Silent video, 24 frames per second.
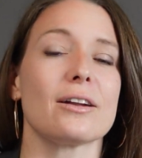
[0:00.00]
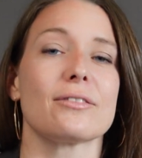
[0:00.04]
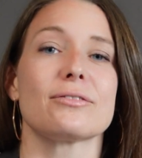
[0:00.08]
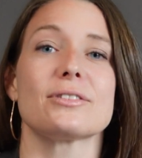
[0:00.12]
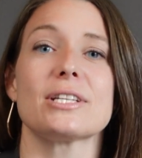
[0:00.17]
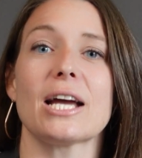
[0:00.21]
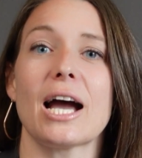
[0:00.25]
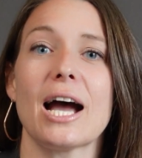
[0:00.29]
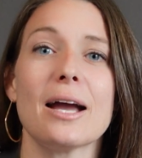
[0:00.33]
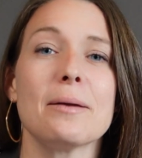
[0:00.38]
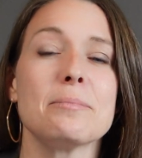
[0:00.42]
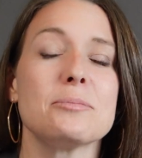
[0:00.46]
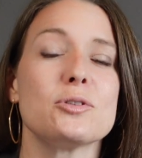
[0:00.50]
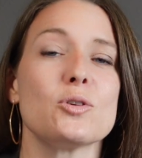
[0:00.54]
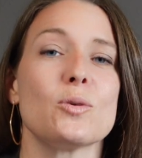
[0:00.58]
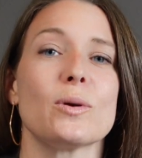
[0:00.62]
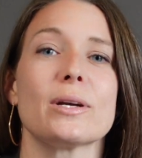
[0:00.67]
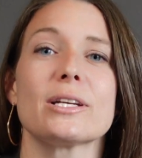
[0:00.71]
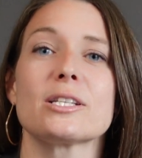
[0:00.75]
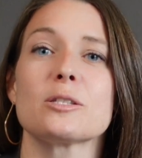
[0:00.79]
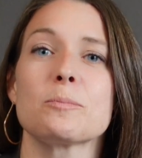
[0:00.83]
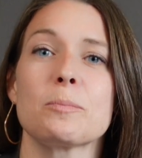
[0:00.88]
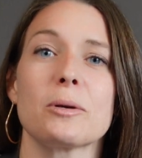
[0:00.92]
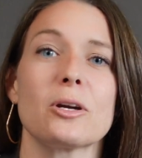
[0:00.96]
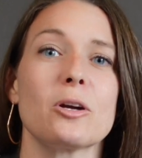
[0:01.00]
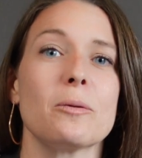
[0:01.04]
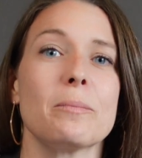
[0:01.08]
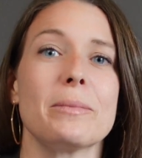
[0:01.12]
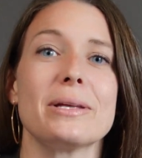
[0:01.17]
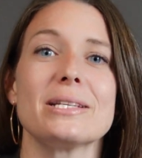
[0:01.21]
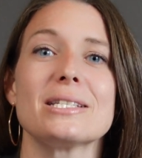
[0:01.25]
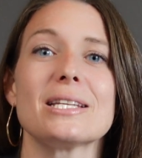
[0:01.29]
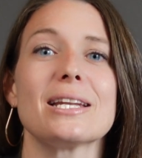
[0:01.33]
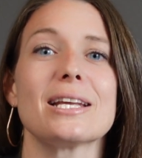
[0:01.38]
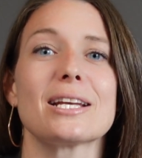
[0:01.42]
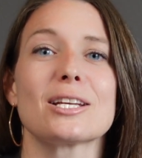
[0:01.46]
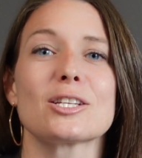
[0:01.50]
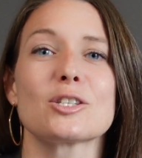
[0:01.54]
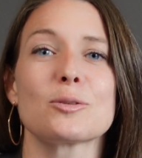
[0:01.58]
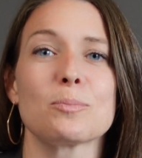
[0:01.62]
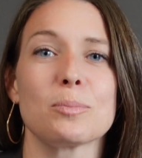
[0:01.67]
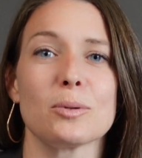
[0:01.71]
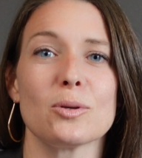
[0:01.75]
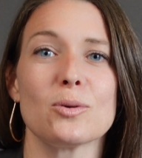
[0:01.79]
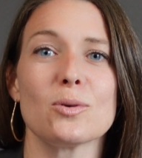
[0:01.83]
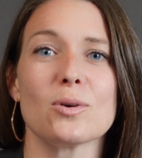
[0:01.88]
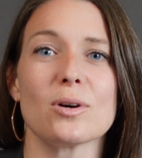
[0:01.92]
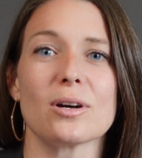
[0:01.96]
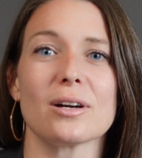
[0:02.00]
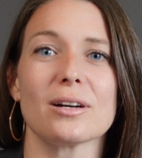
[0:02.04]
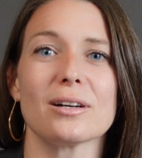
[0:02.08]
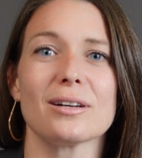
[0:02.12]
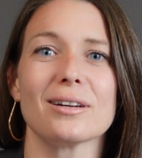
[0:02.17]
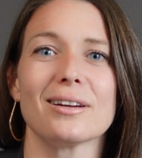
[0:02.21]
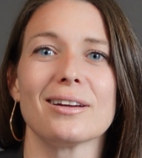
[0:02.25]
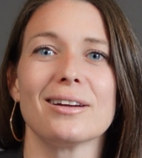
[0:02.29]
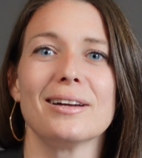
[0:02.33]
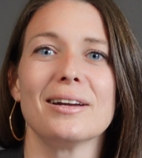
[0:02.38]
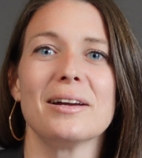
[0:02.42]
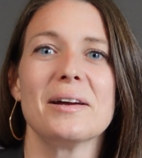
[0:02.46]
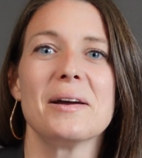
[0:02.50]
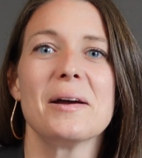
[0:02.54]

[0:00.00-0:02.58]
of time to experiment and explore,